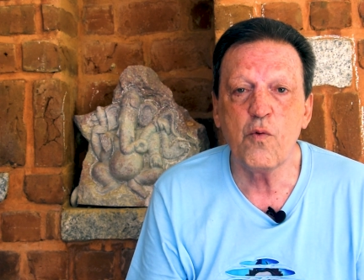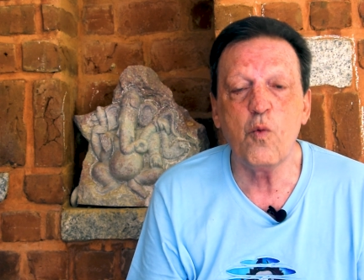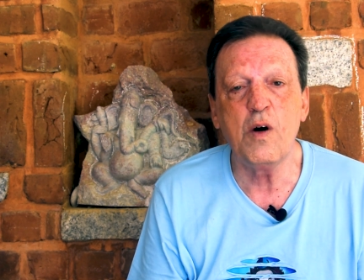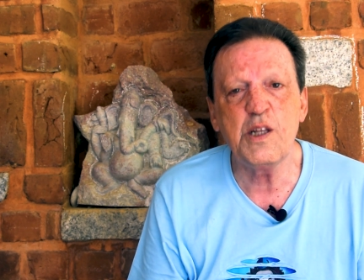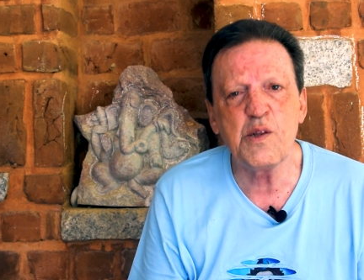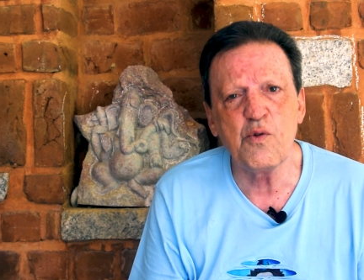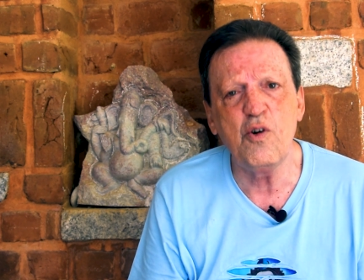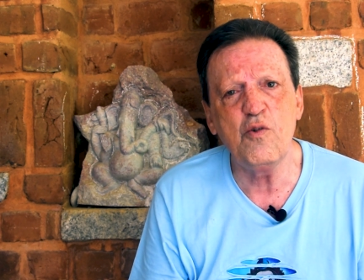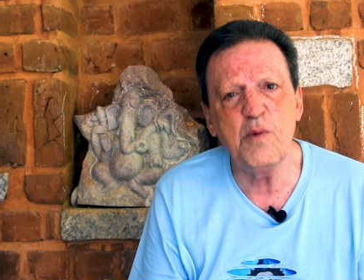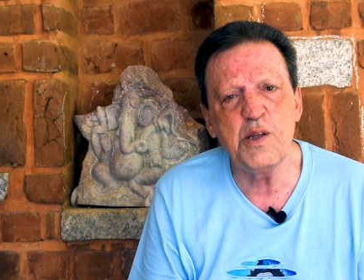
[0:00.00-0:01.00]
What's
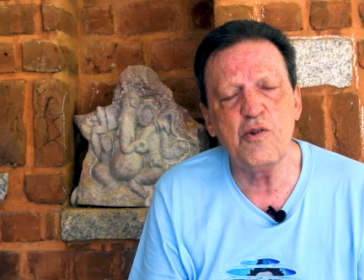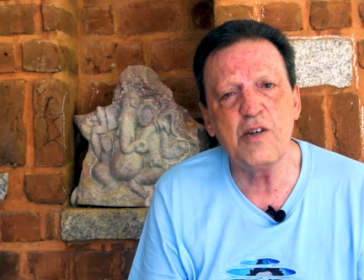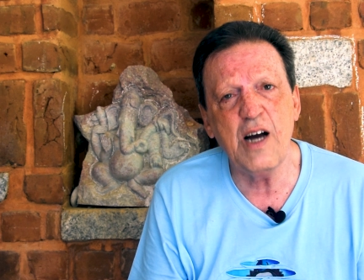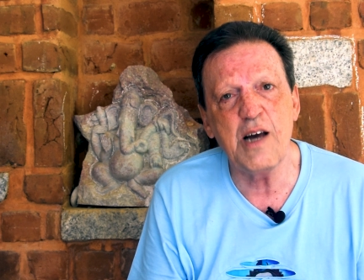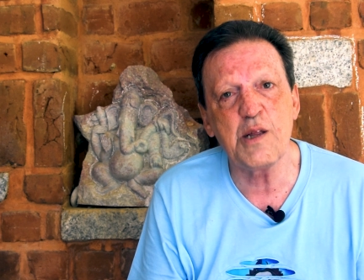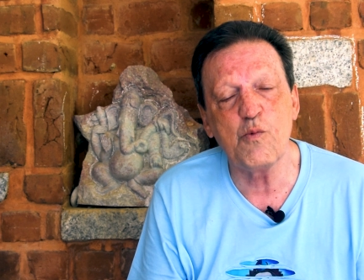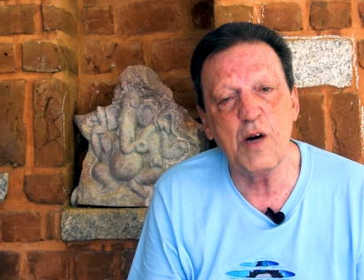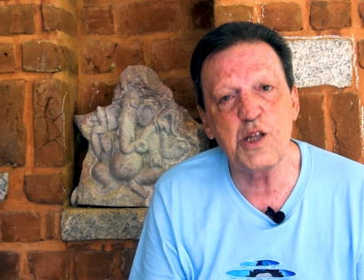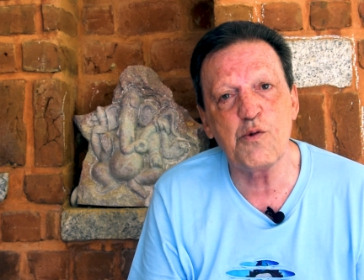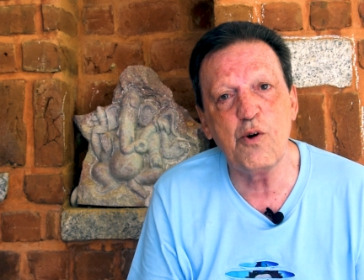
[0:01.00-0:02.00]
wrong with you guys?
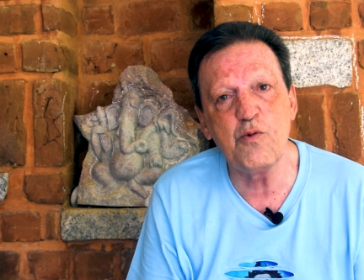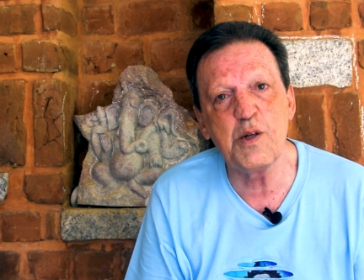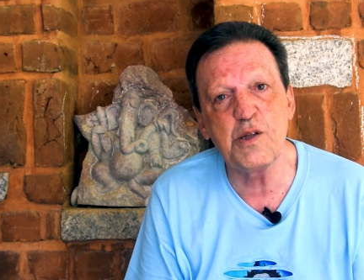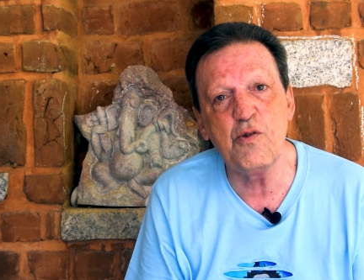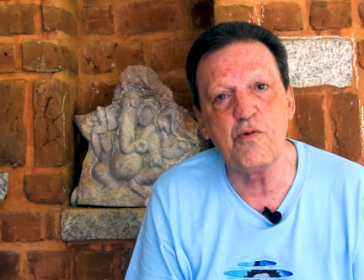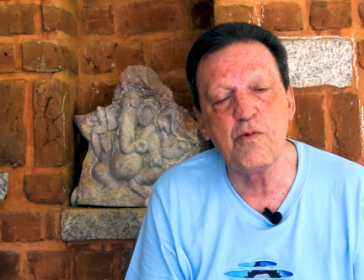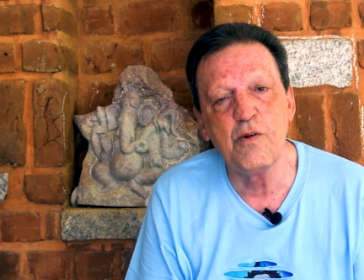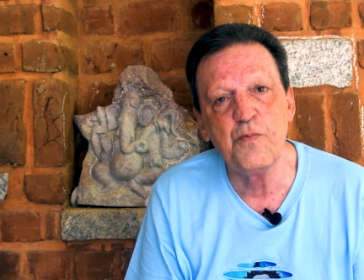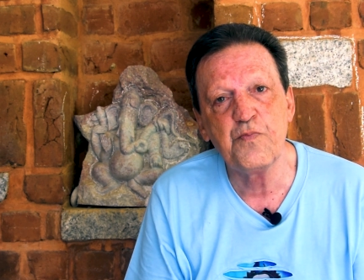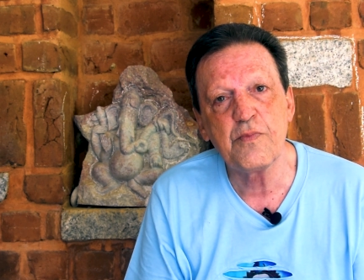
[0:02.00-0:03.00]
What's wrong with you?
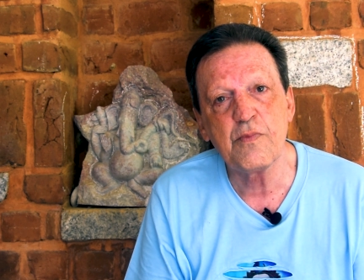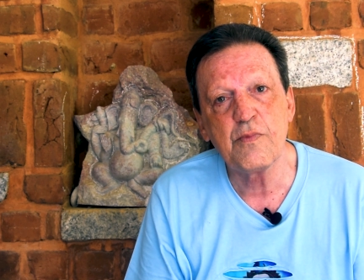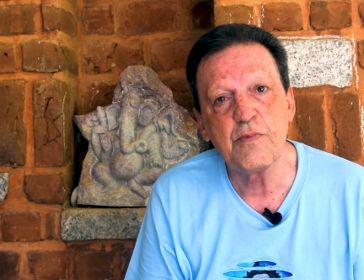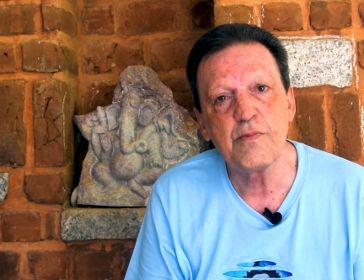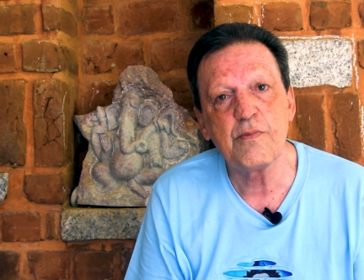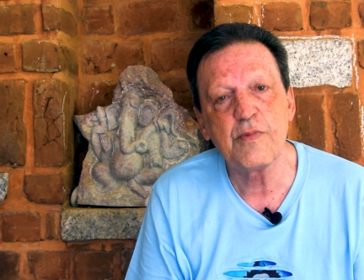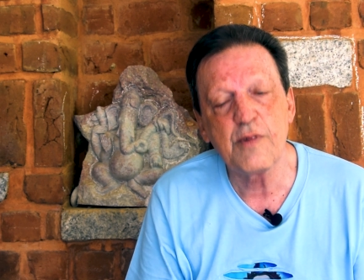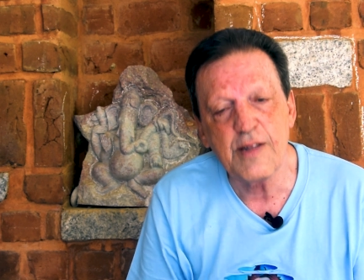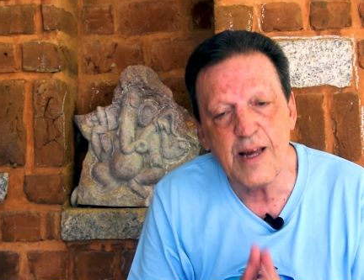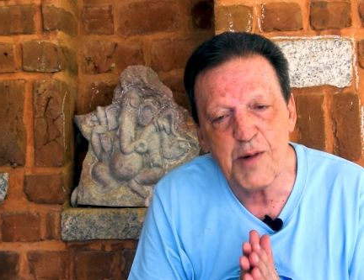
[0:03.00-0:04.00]

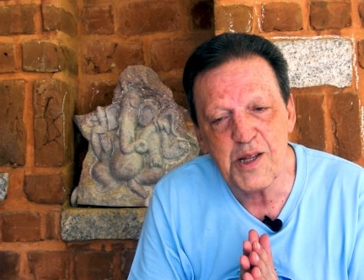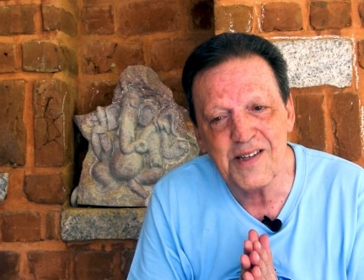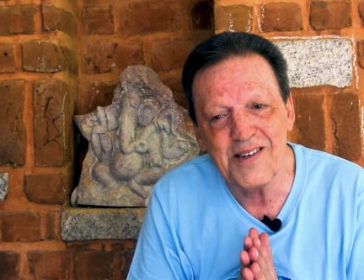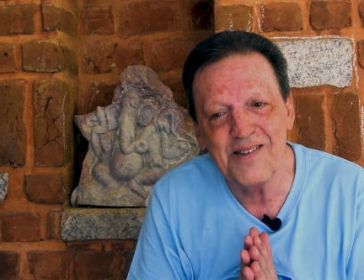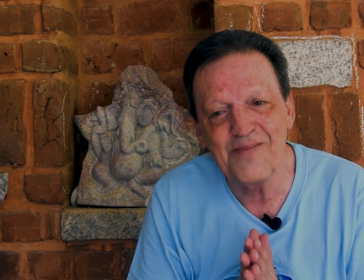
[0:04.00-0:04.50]
Namaste.